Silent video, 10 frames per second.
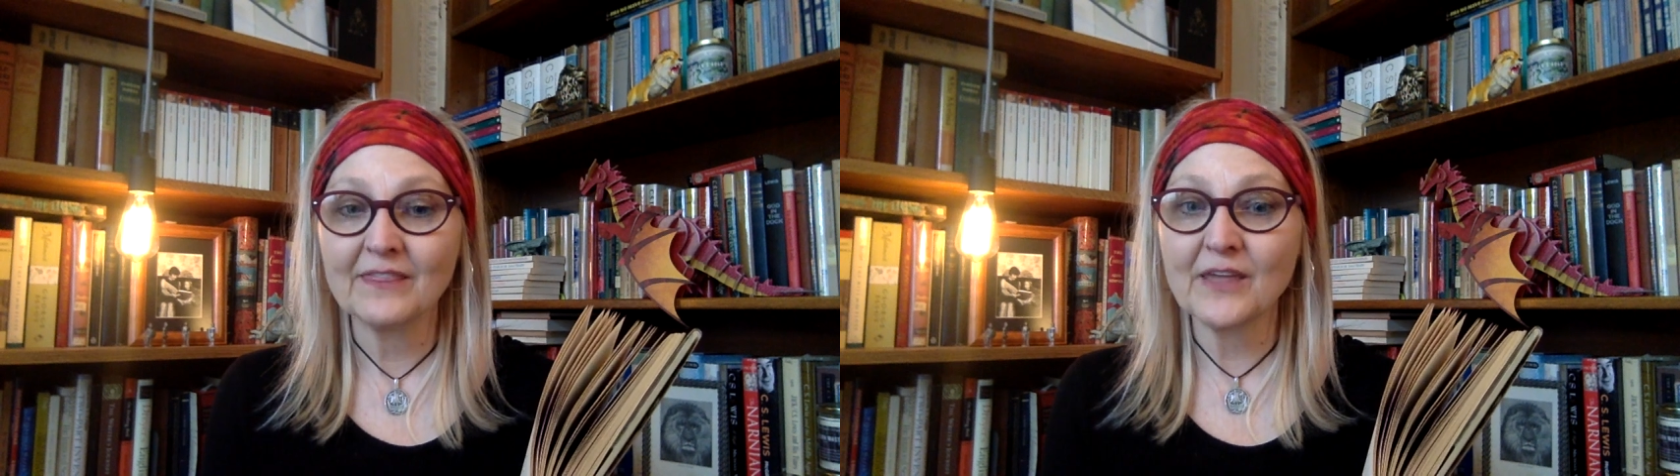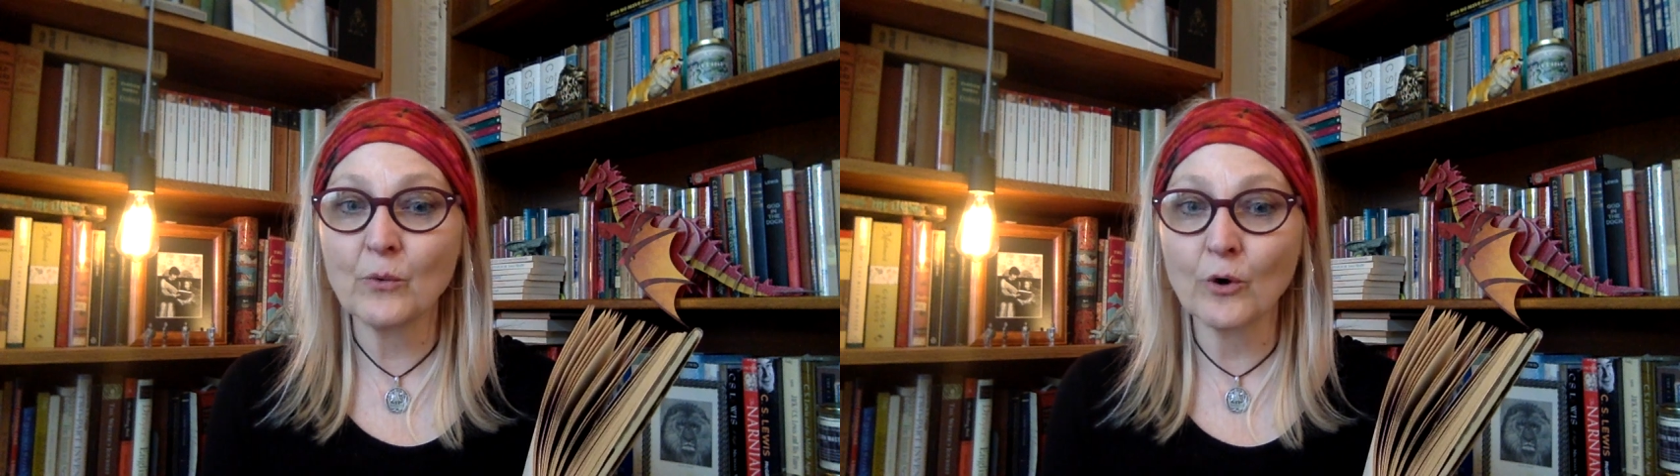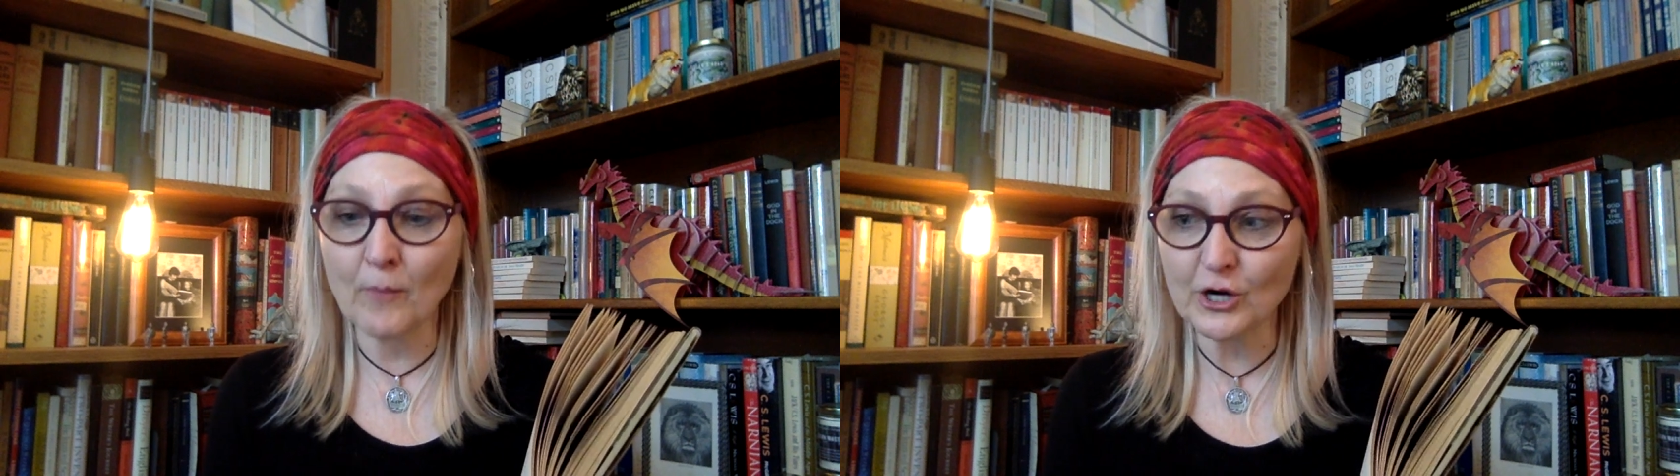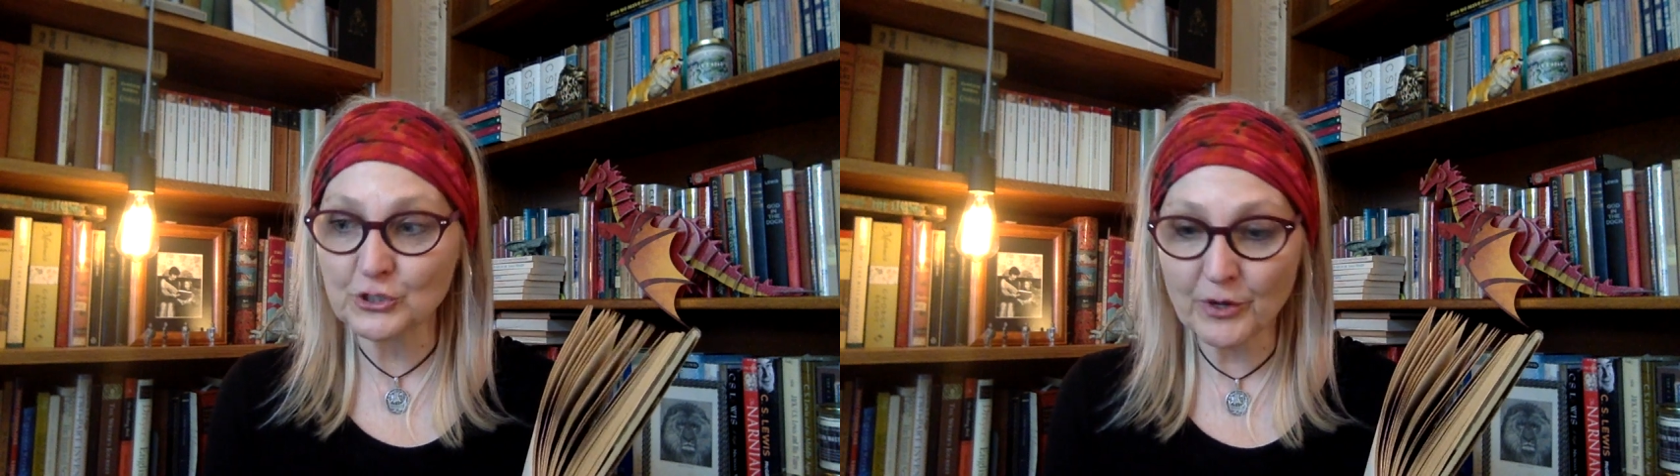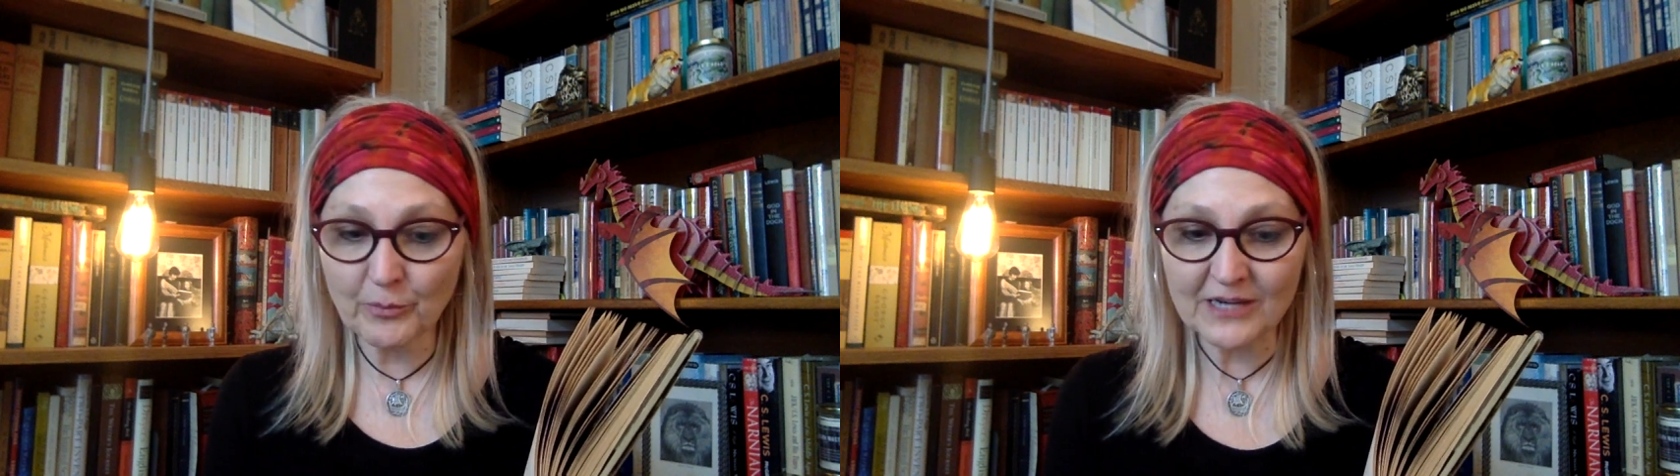They were
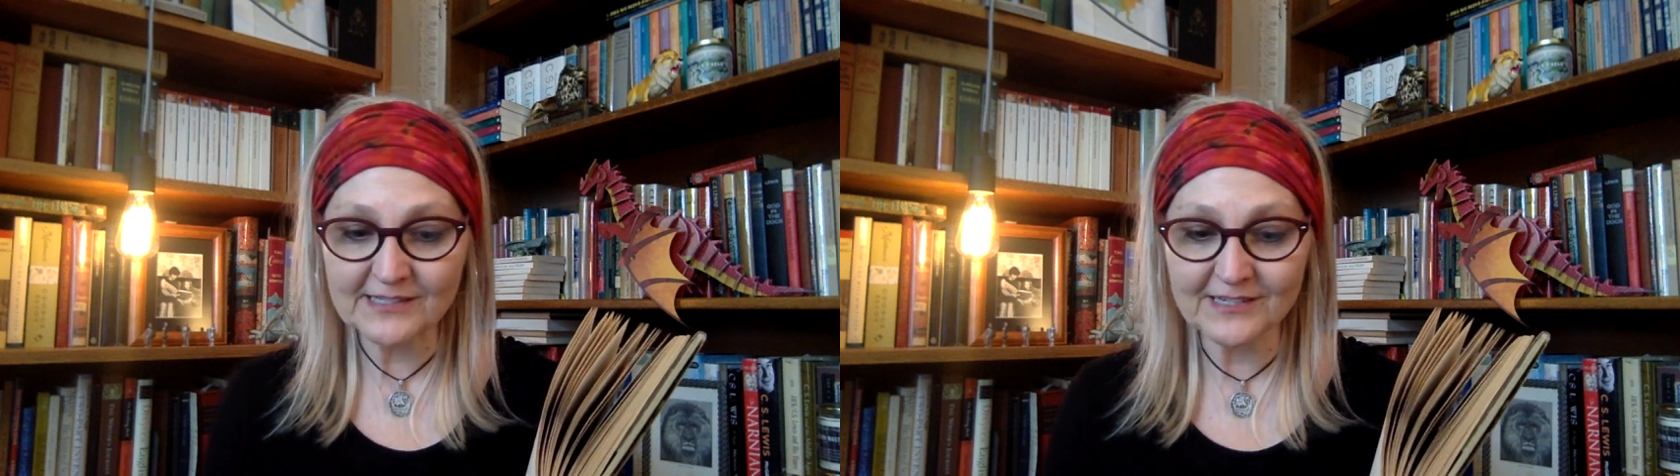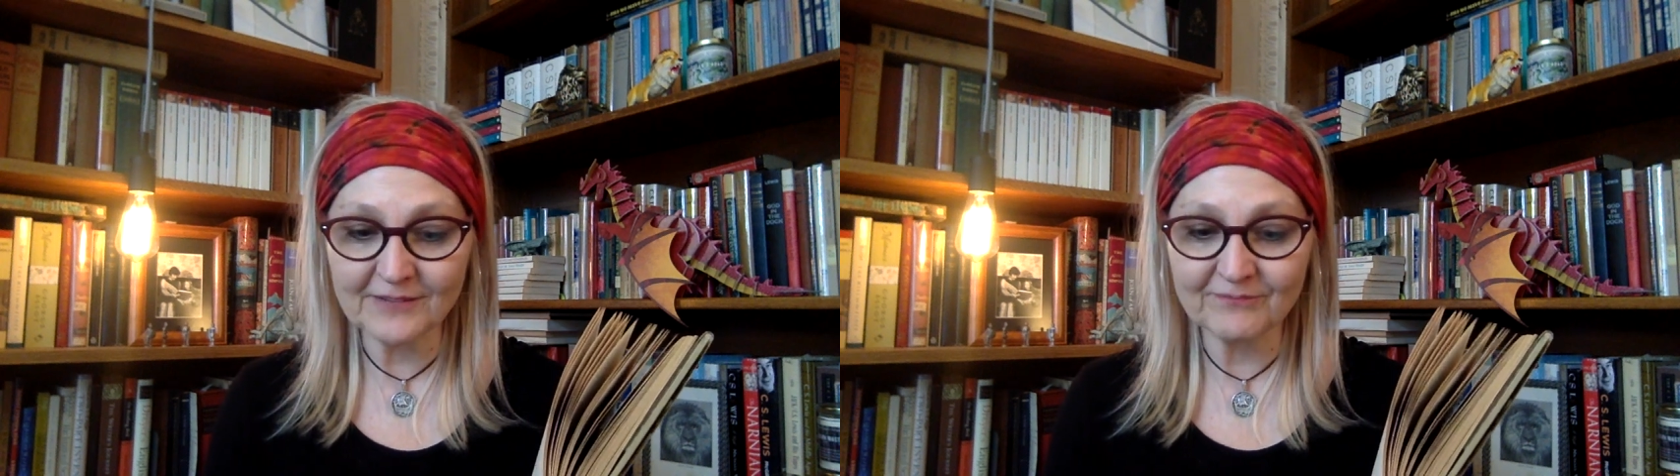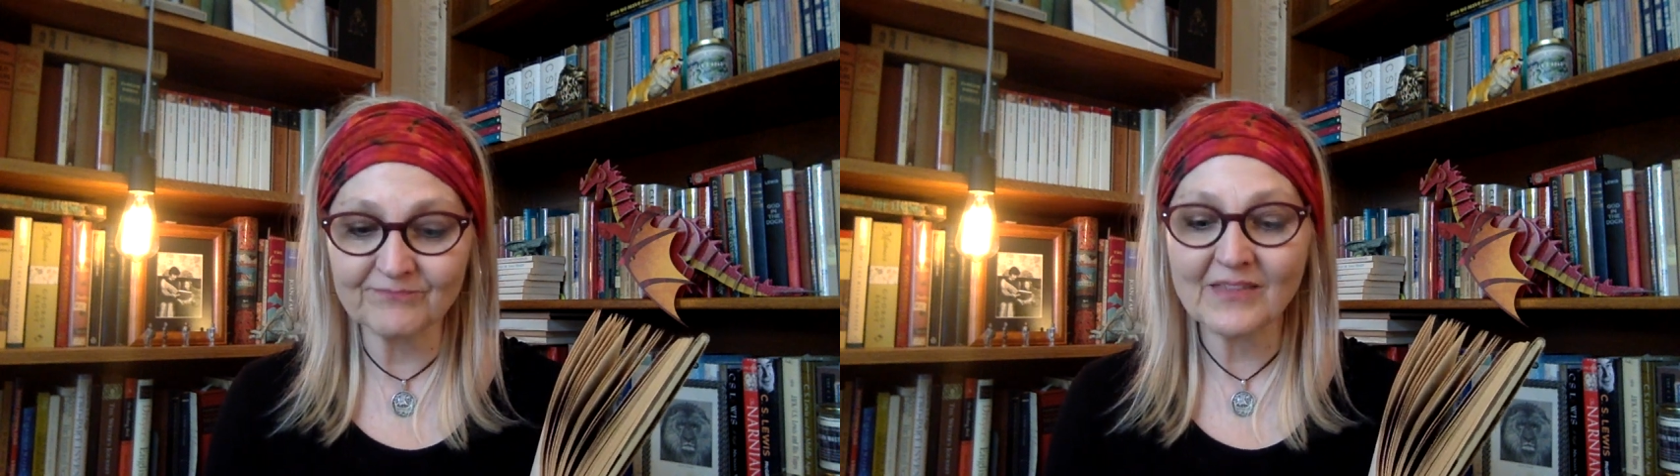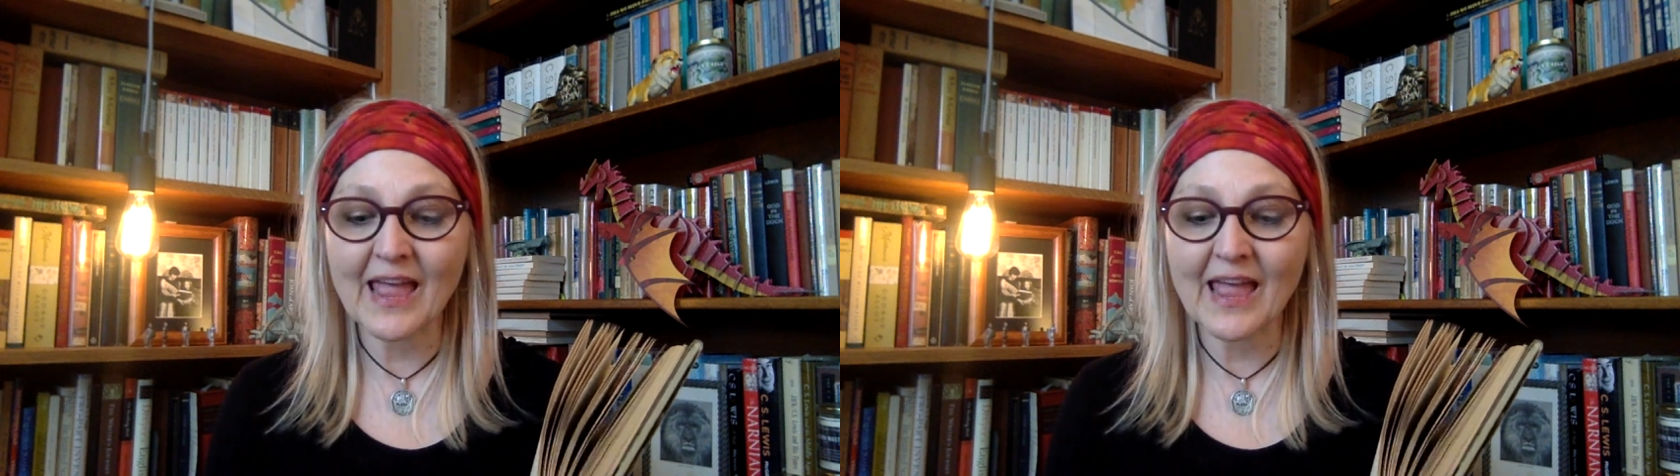Marjorie Preston